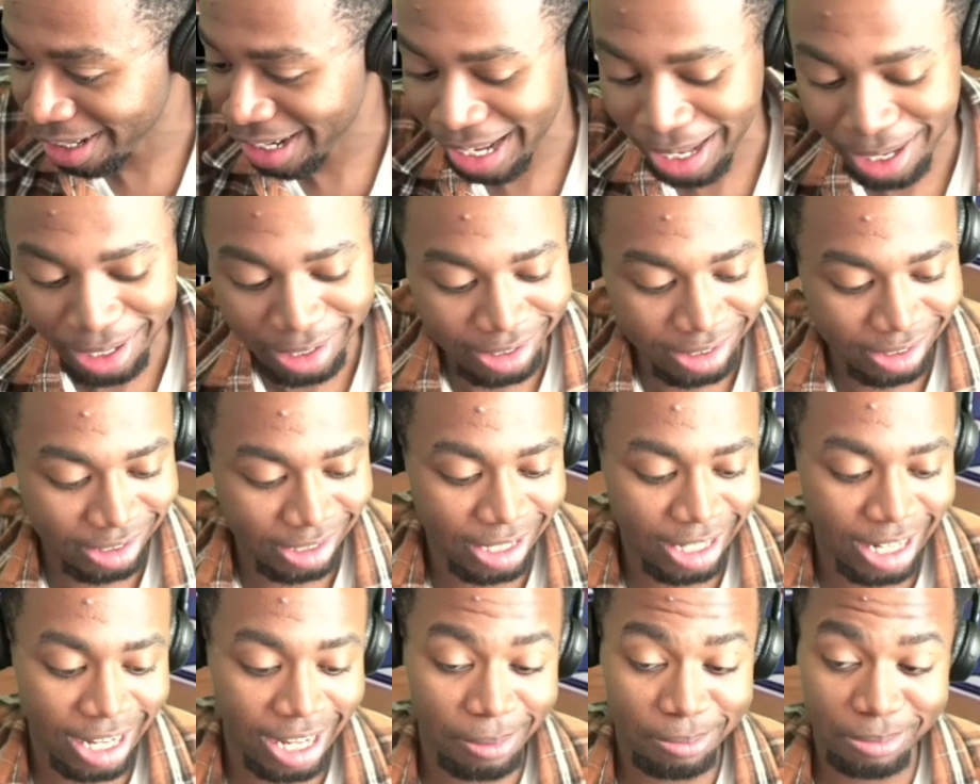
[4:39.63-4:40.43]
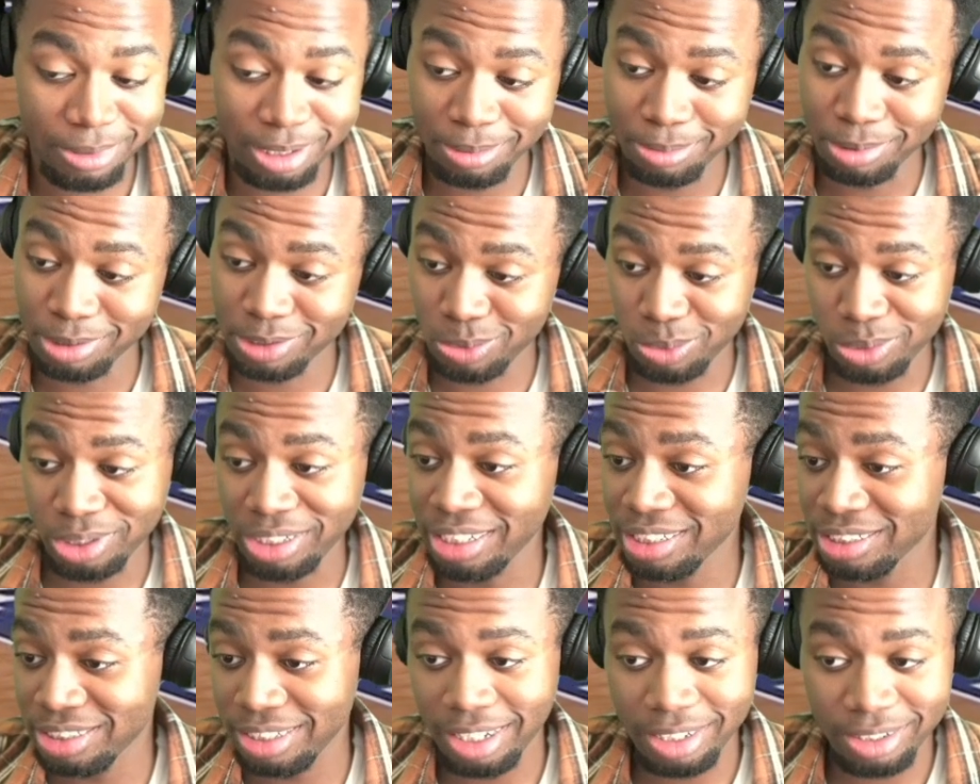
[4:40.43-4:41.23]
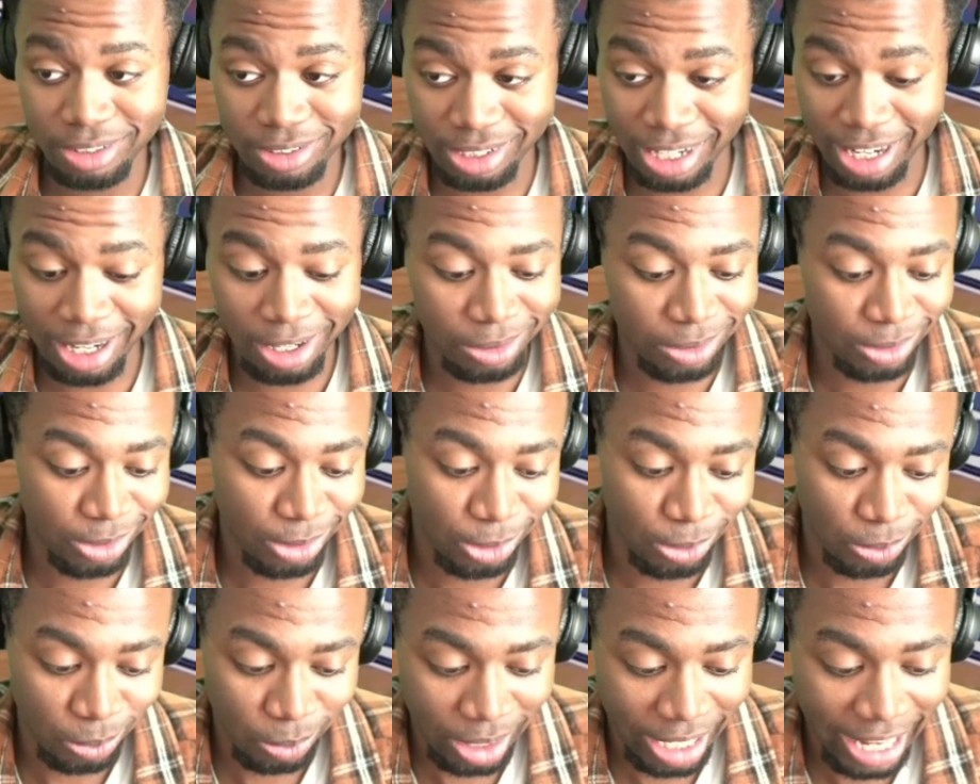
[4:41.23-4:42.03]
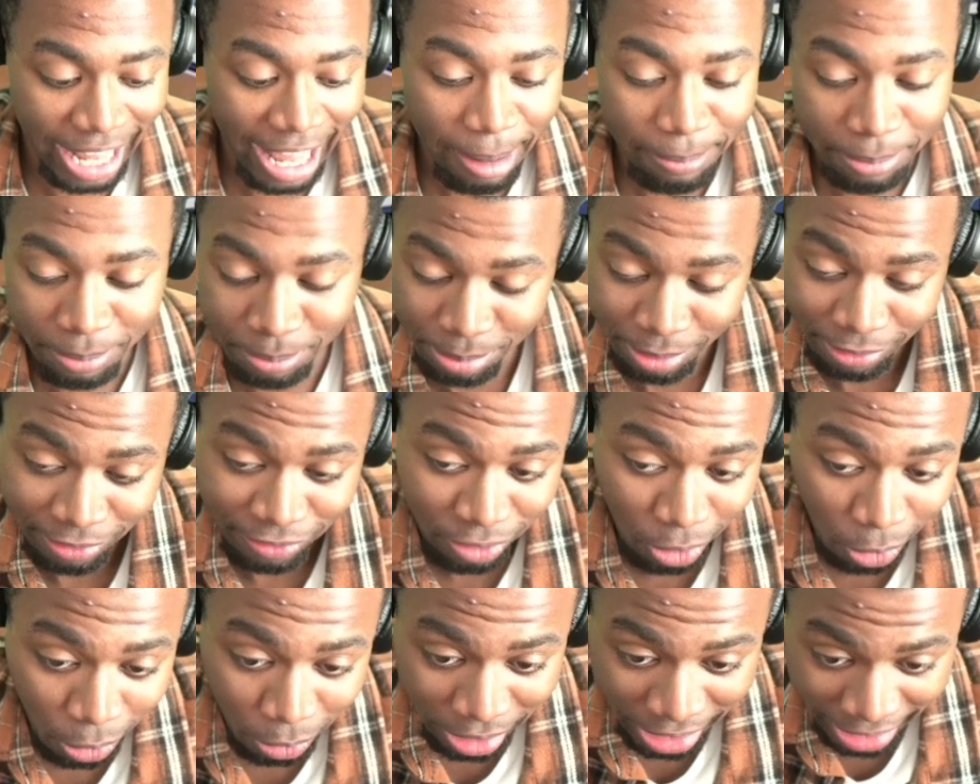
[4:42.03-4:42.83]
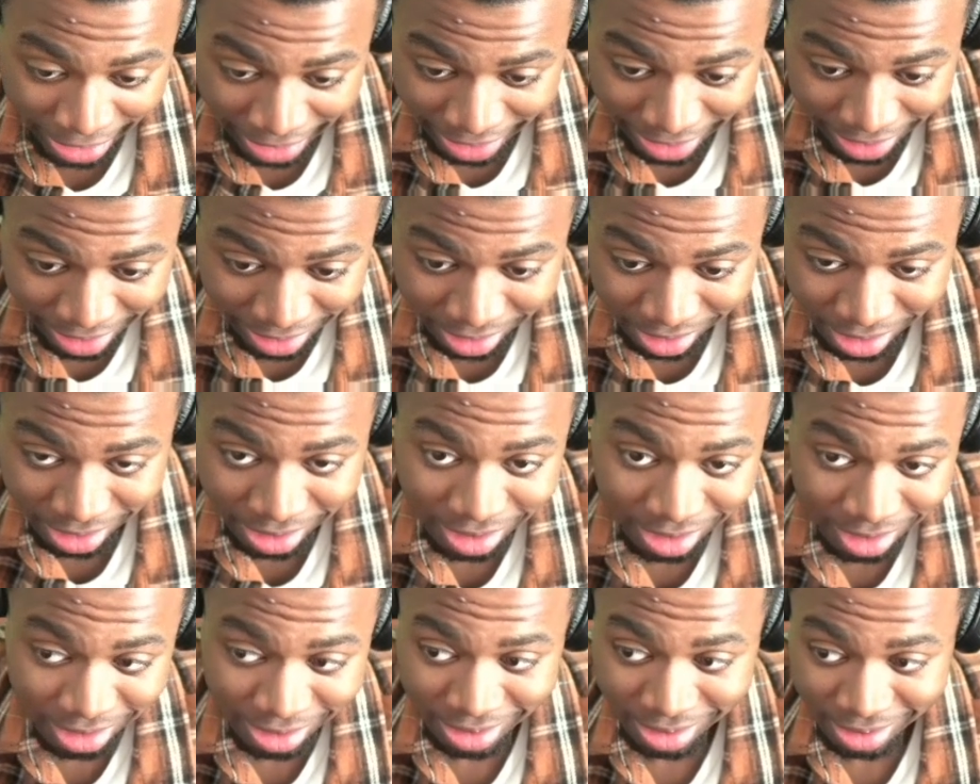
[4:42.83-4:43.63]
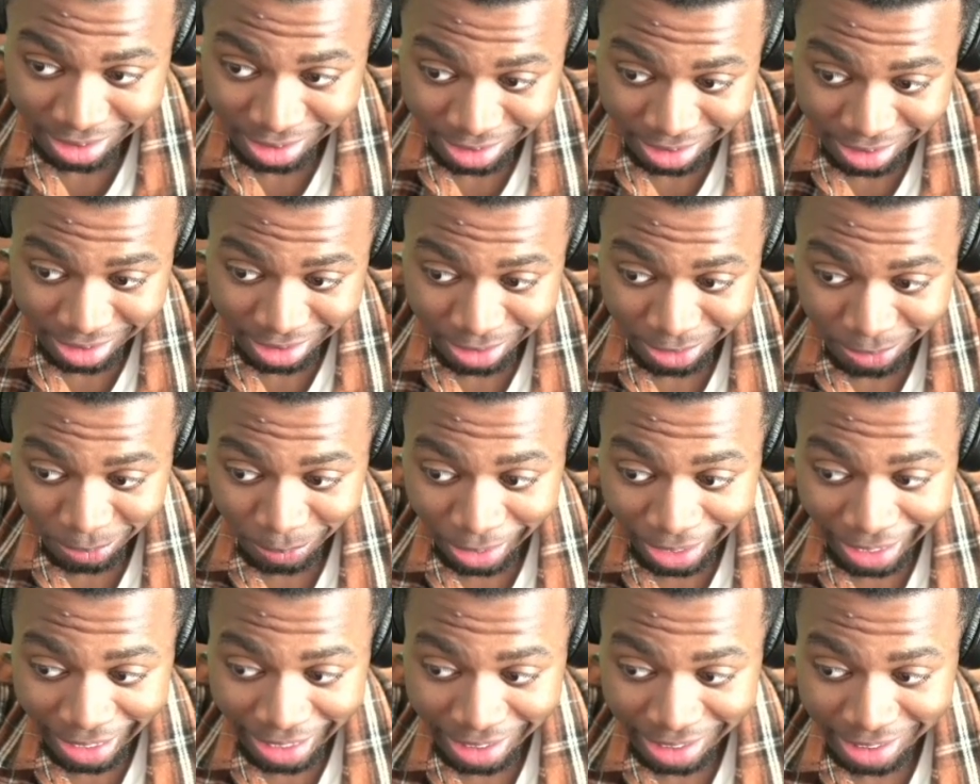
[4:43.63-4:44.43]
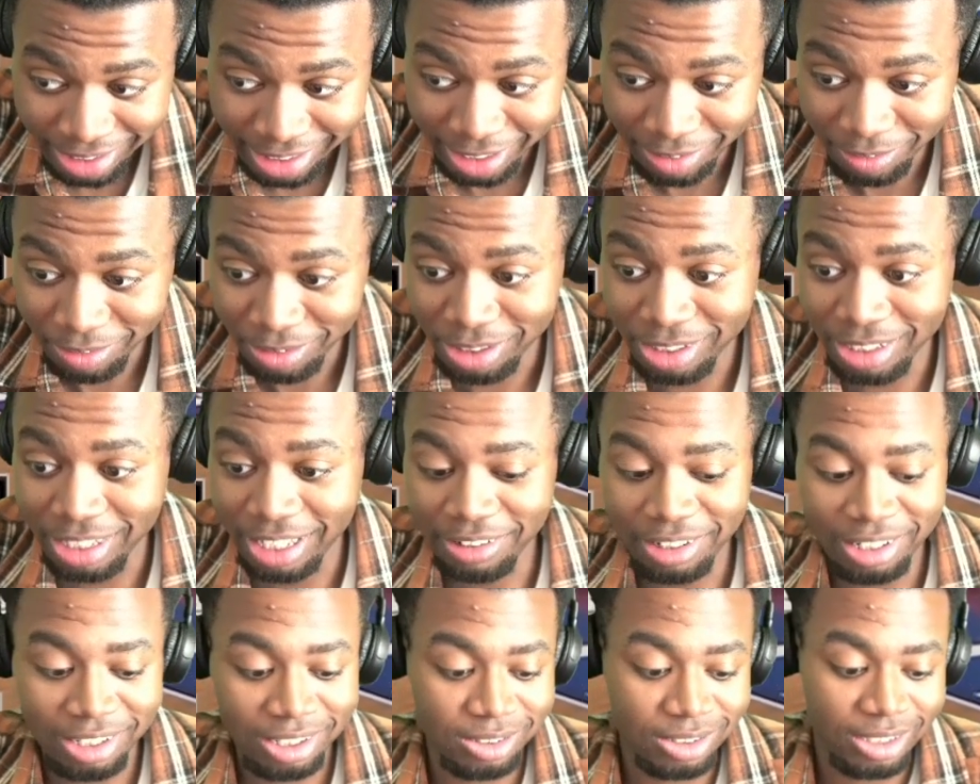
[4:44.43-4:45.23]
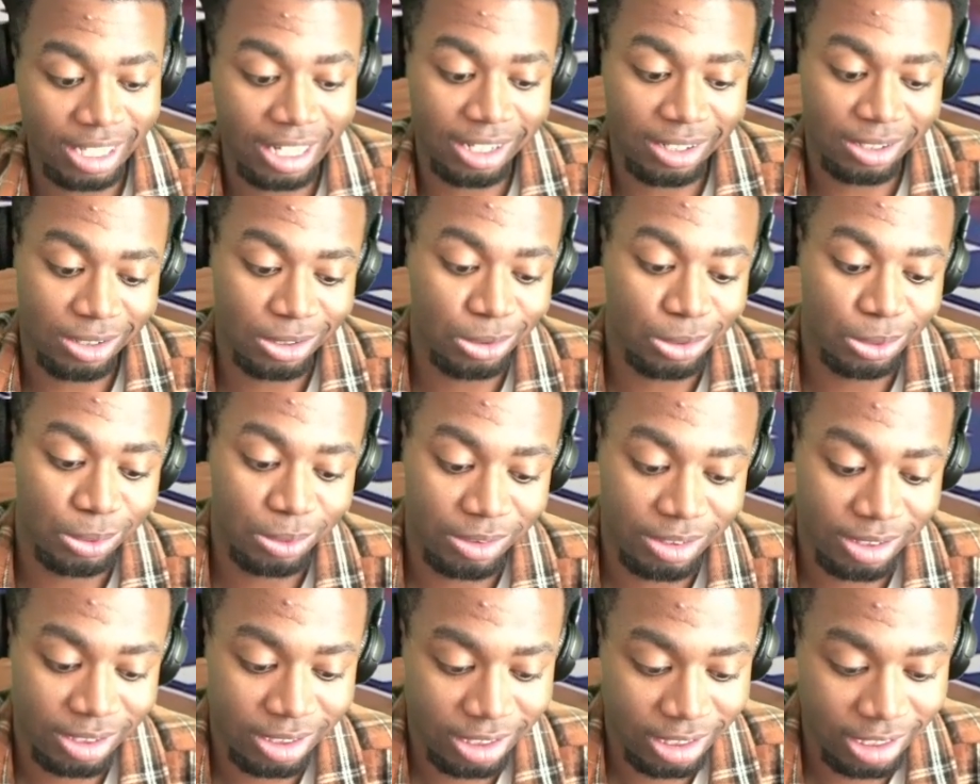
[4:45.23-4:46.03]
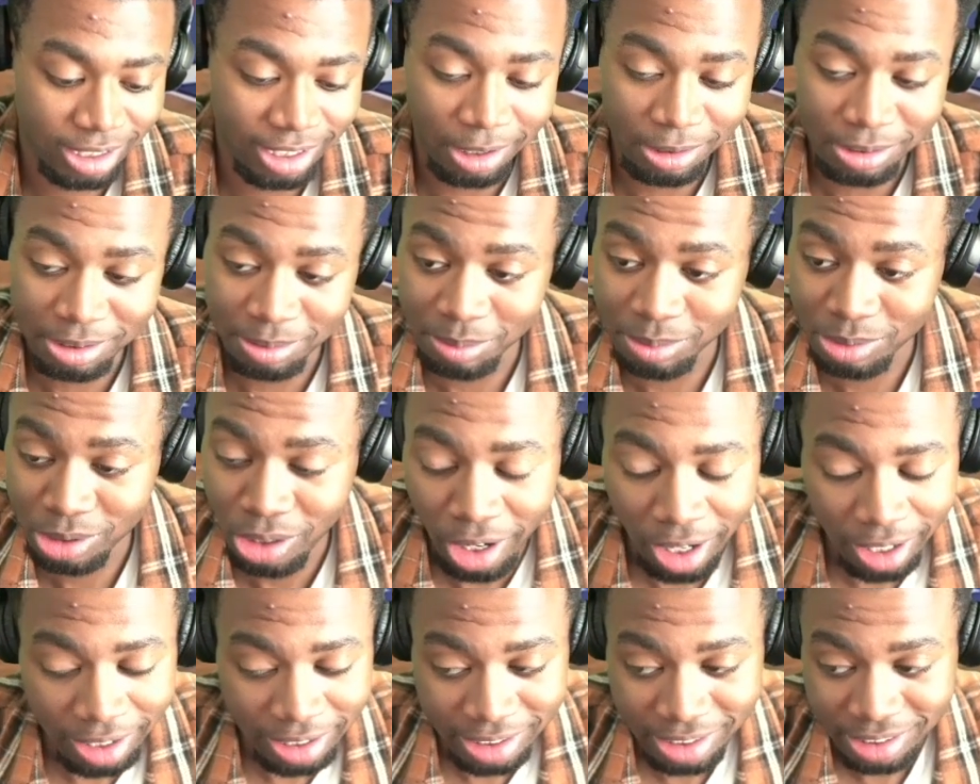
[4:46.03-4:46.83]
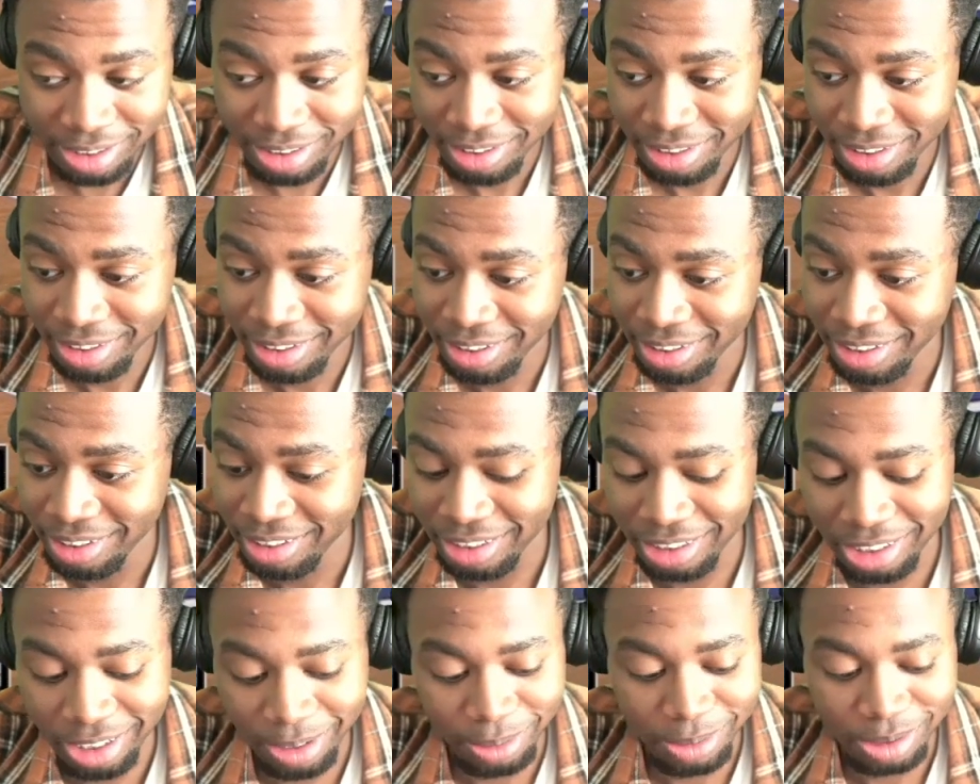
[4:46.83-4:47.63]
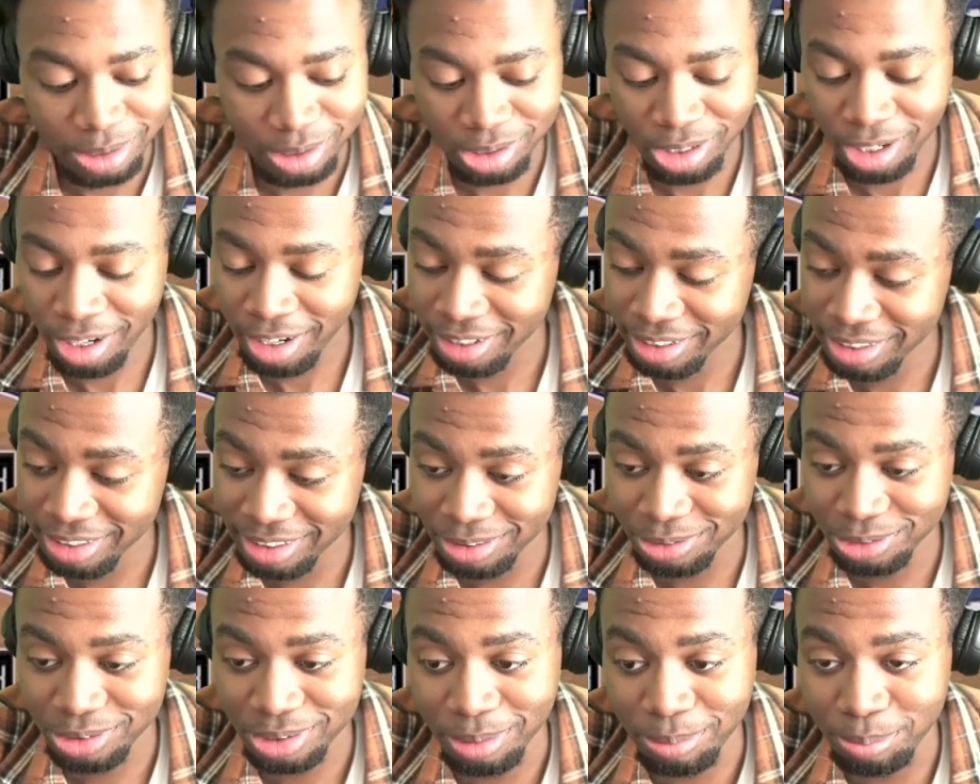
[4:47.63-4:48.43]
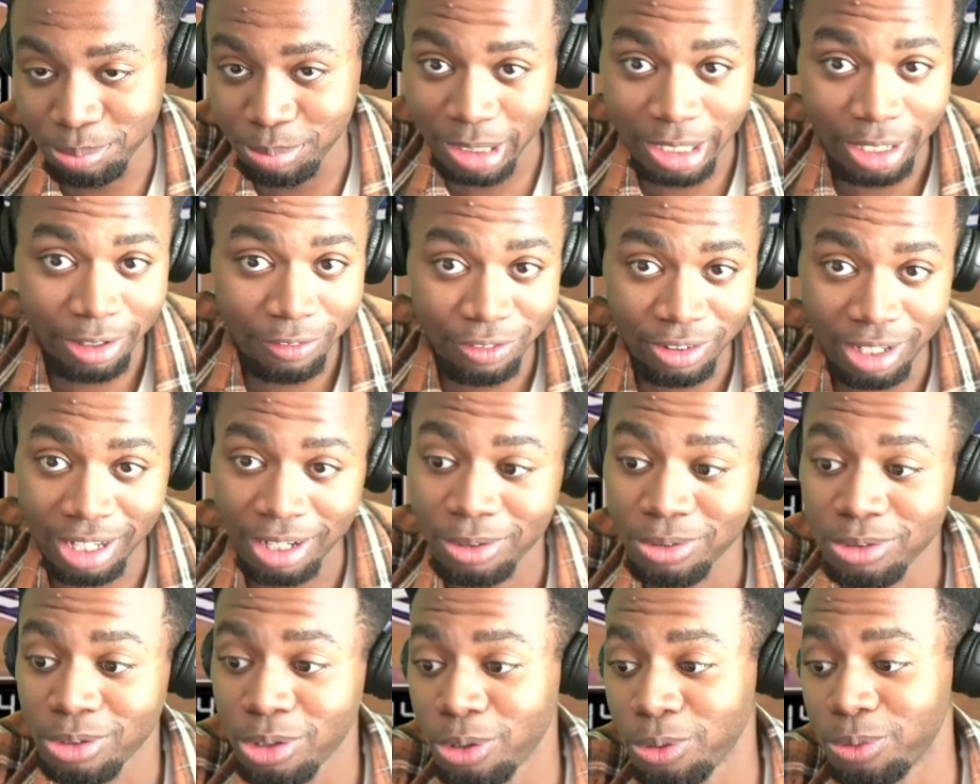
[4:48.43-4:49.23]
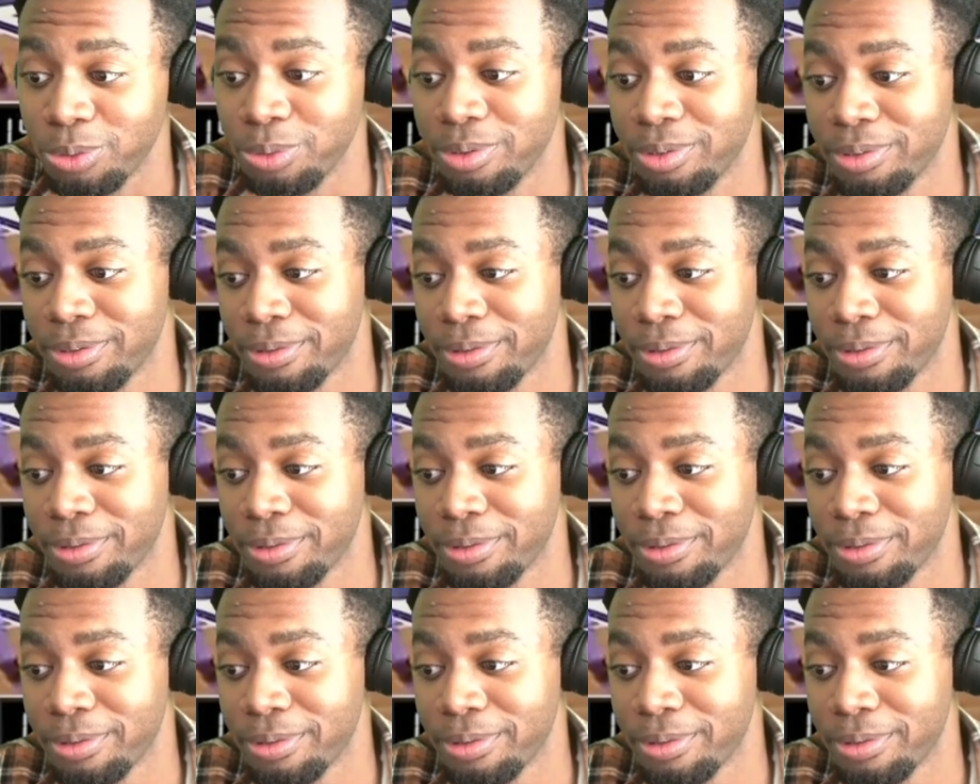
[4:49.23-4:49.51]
got, you know what I mean, between each other. I don't know what happened beforehand, right? If it was like a little... You know, some talking. Y'all was talking. It was some beef. I don't know.